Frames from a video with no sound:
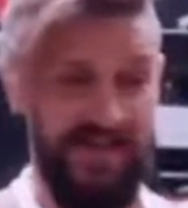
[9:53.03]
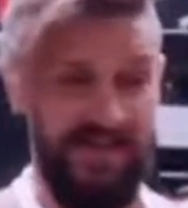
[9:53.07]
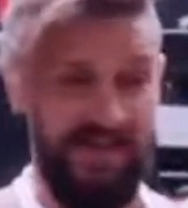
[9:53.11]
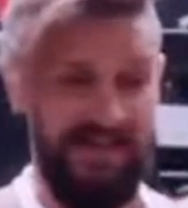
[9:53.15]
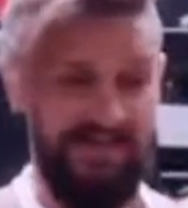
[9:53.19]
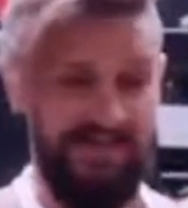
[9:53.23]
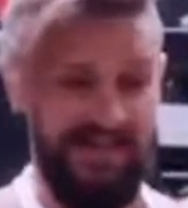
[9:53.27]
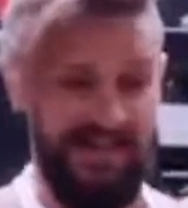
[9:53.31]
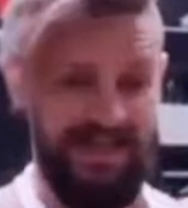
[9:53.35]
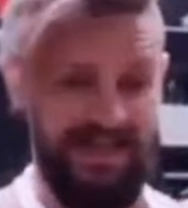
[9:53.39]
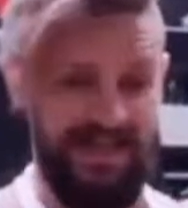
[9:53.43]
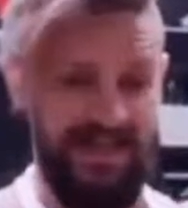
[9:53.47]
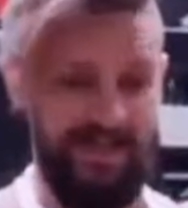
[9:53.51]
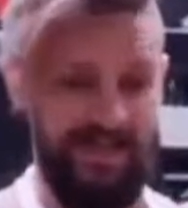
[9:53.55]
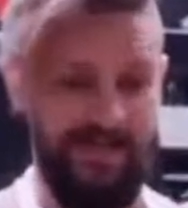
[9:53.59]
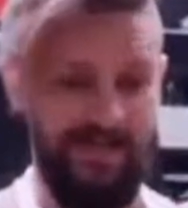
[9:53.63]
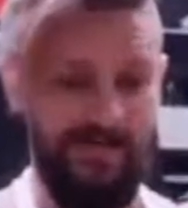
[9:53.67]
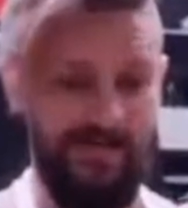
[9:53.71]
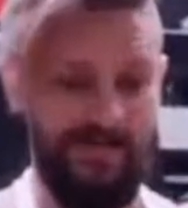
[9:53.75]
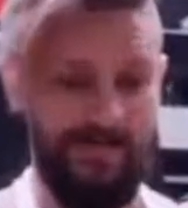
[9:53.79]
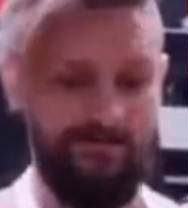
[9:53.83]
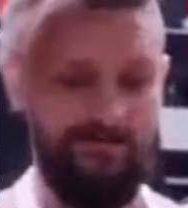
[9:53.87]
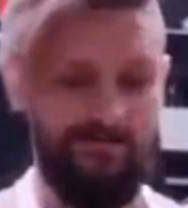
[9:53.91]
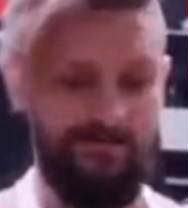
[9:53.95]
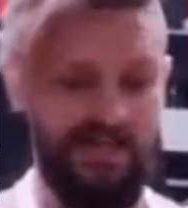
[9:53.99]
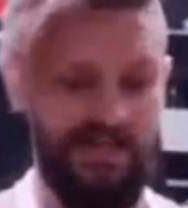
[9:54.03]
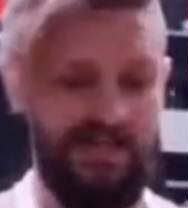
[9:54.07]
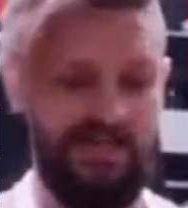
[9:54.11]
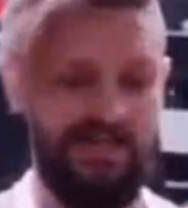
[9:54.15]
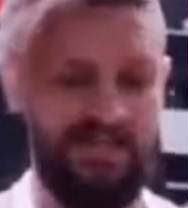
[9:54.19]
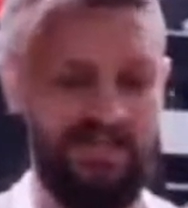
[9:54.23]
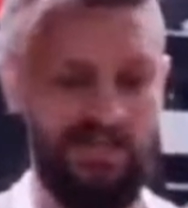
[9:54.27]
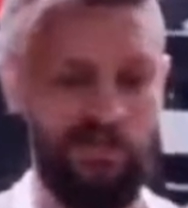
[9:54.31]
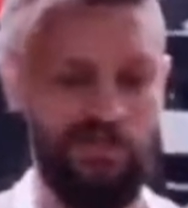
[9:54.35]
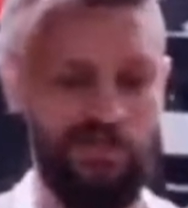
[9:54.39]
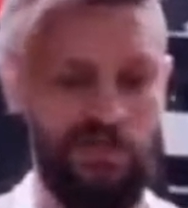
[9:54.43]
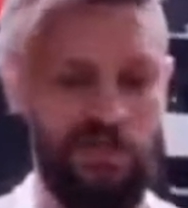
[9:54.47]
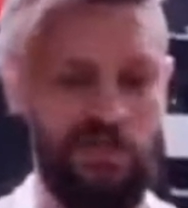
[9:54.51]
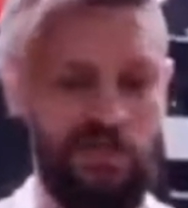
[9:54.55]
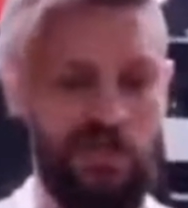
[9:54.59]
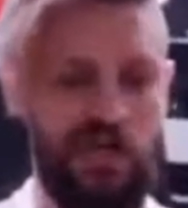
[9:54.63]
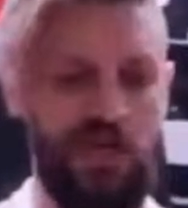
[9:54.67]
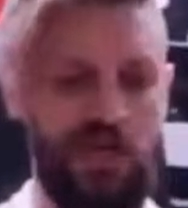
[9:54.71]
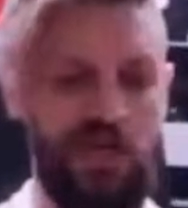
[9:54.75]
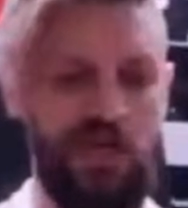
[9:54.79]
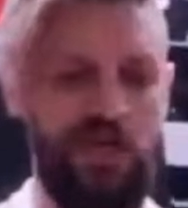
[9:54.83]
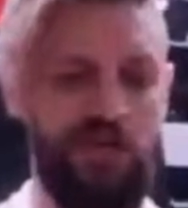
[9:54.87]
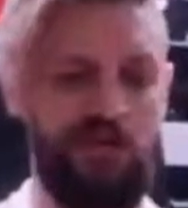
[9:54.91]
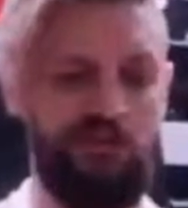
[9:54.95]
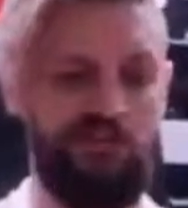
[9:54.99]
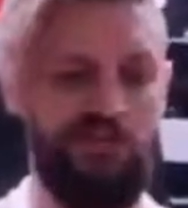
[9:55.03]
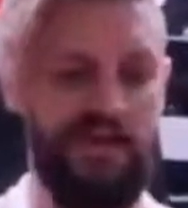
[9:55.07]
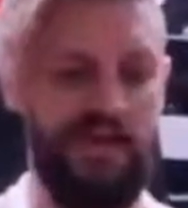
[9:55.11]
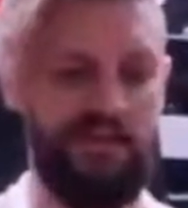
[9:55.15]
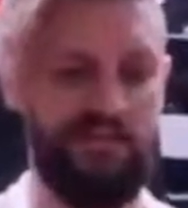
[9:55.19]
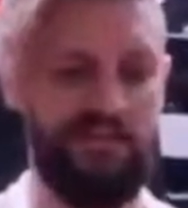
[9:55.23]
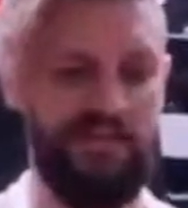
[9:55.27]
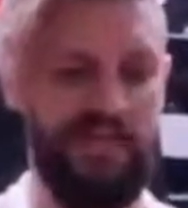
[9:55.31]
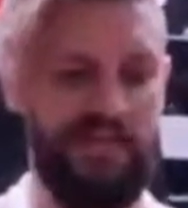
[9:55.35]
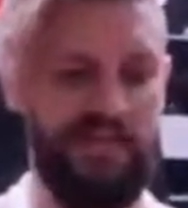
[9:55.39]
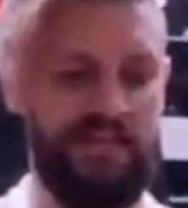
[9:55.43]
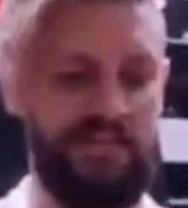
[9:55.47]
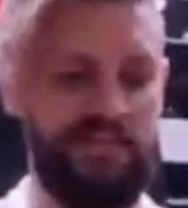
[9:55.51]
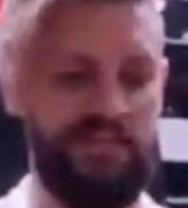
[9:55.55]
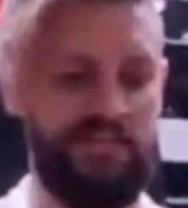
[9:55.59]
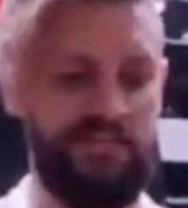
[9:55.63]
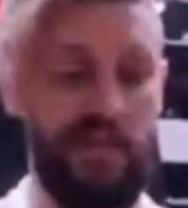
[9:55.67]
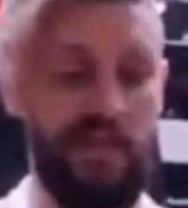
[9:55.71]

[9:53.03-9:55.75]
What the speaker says: Then eccentric, 5 seconds,